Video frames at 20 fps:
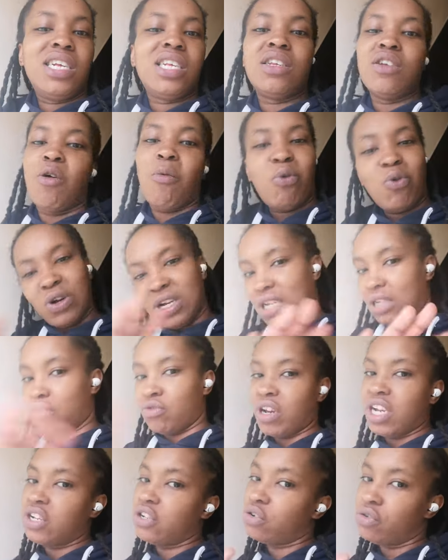Let's not put
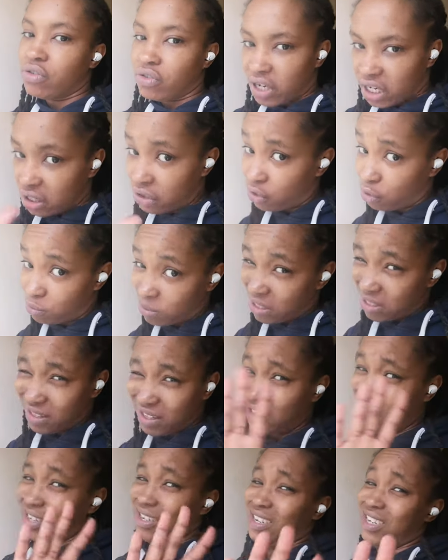this racial
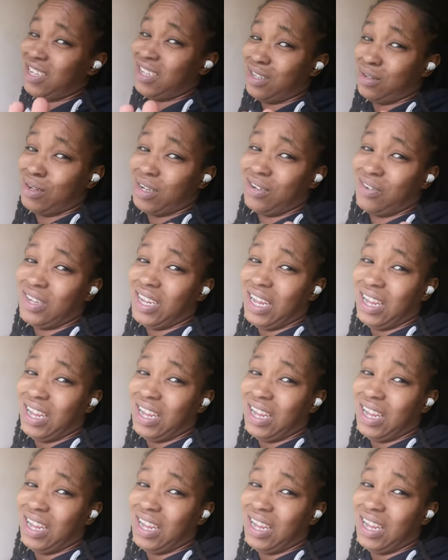business in this one,